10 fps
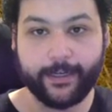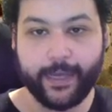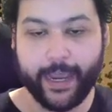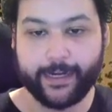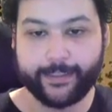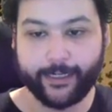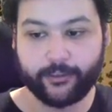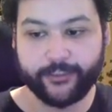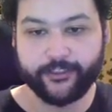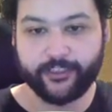and is
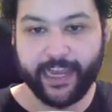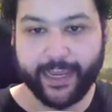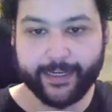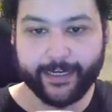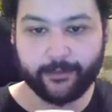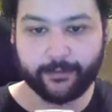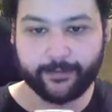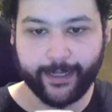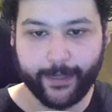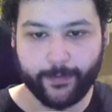actually just hanging out on the
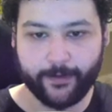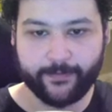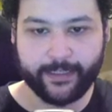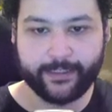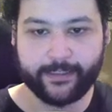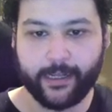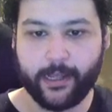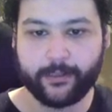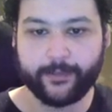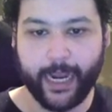top of this
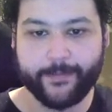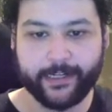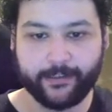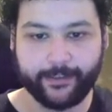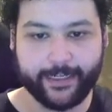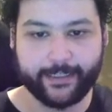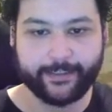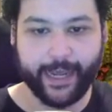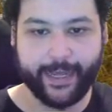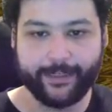Diamond Clan
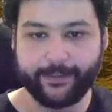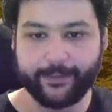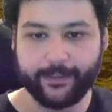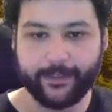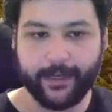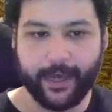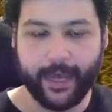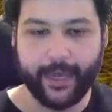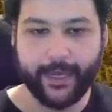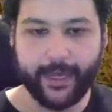tent.
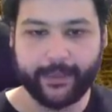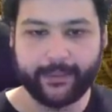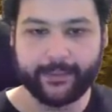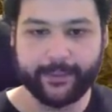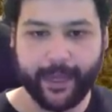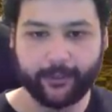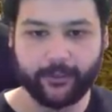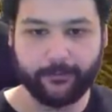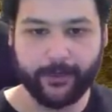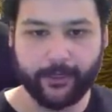And this is
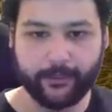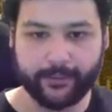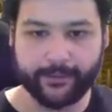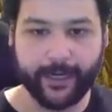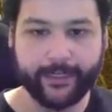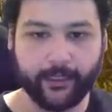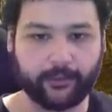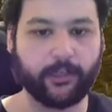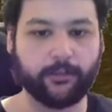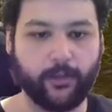actually where the Psyducks
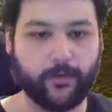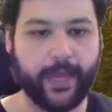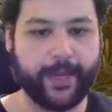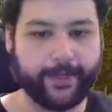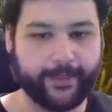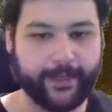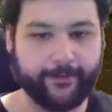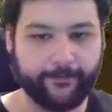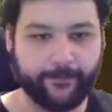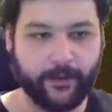are located
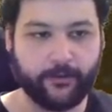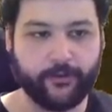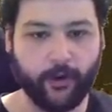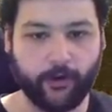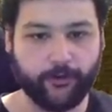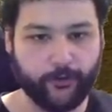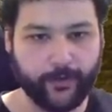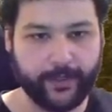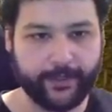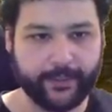if you are
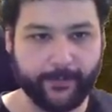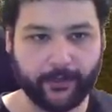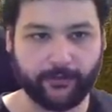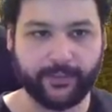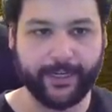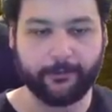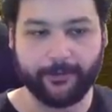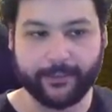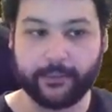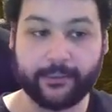doing the special
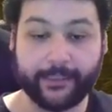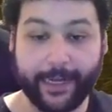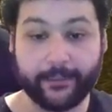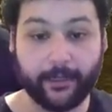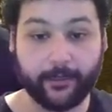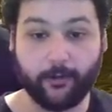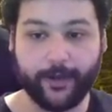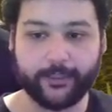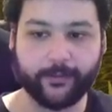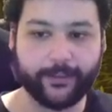Psyduck
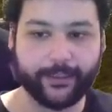quest during the